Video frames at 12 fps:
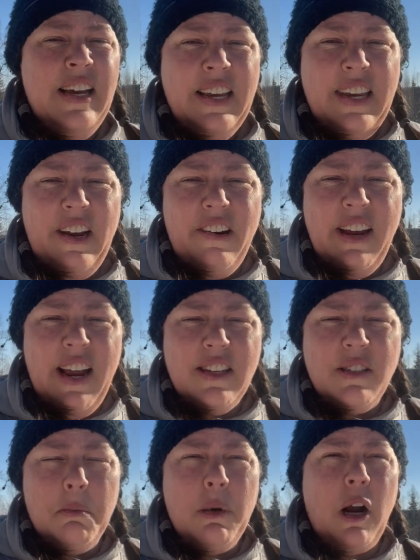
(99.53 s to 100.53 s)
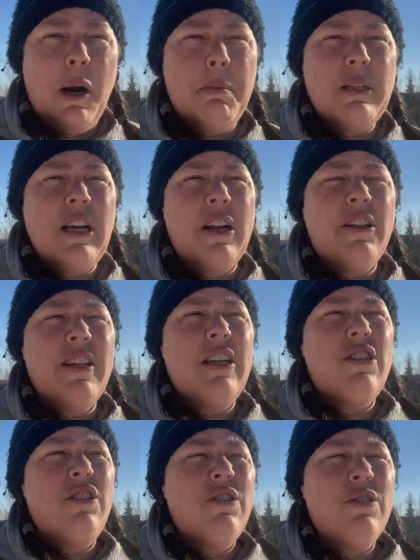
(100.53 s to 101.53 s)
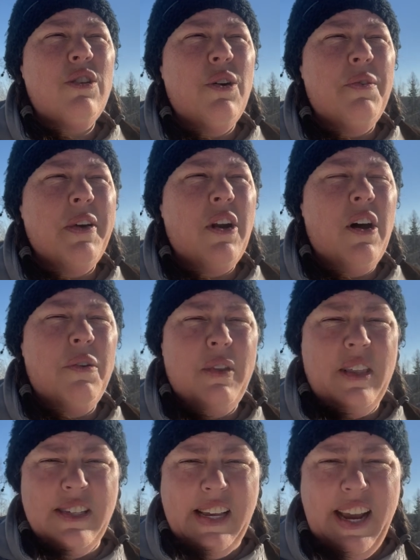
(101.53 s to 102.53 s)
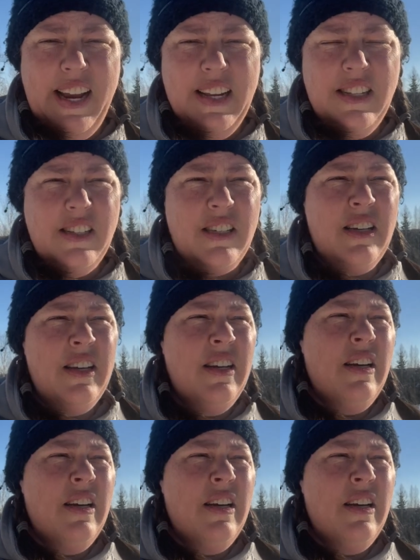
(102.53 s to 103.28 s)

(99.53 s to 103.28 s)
Gary has some carpal tunnel issues going on with his hands.